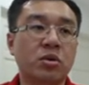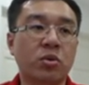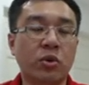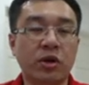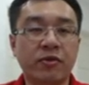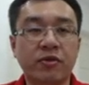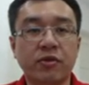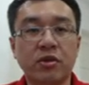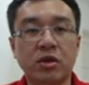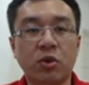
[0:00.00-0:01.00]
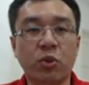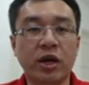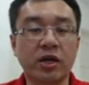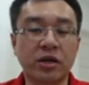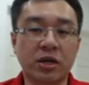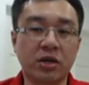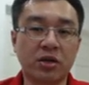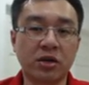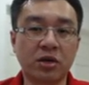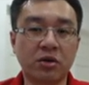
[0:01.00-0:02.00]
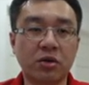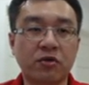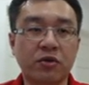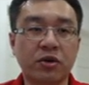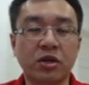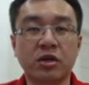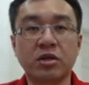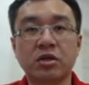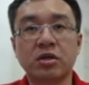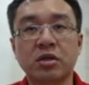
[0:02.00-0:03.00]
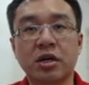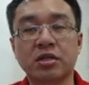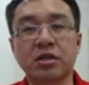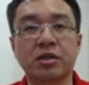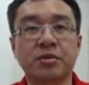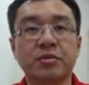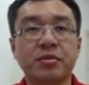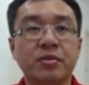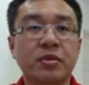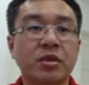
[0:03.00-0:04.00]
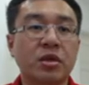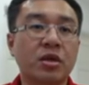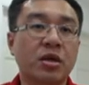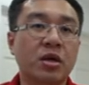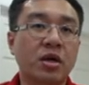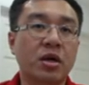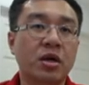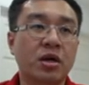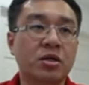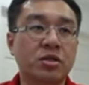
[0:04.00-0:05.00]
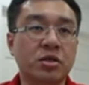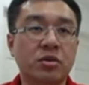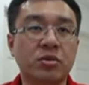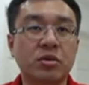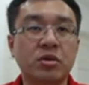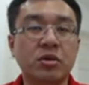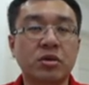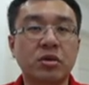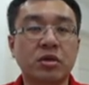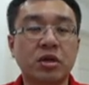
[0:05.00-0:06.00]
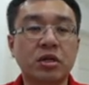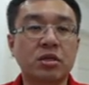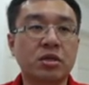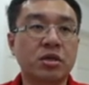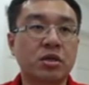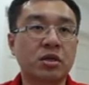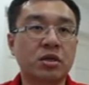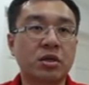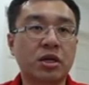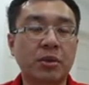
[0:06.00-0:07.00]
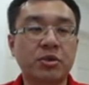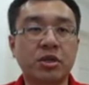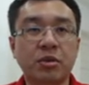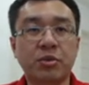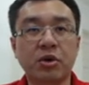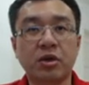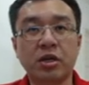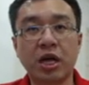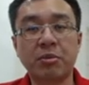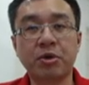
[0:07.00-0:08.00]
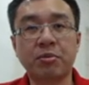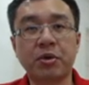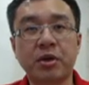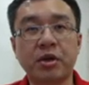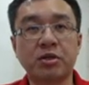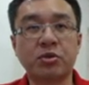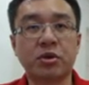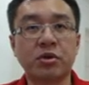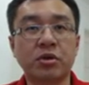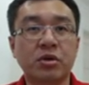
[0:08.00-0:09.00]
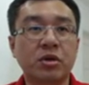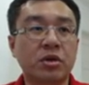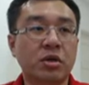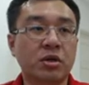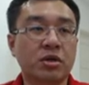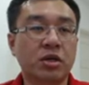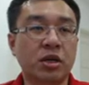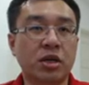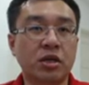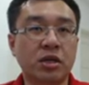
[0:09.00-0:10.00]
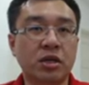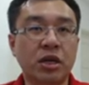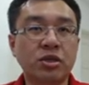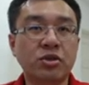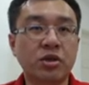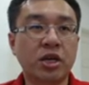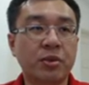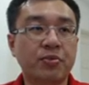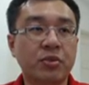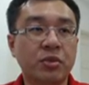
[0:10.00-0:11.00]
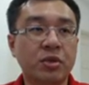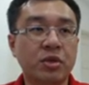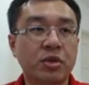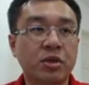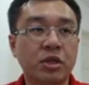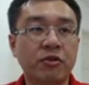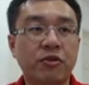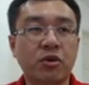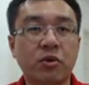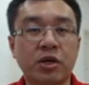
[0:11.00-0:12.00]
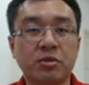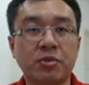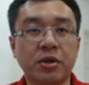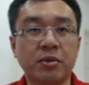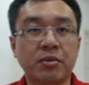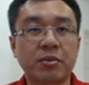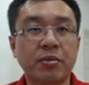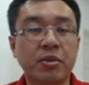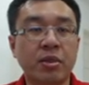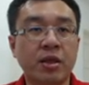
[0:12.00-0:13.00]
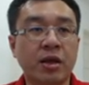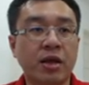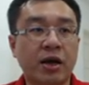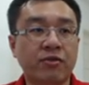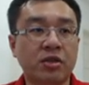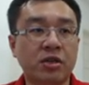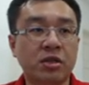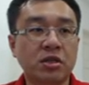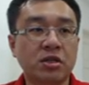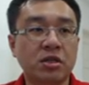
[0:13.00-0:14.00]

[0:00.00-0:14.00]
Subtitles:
with the white cannot go for a castling. So this capture the pawn can be played as well, and in the actual game d4 was played. After this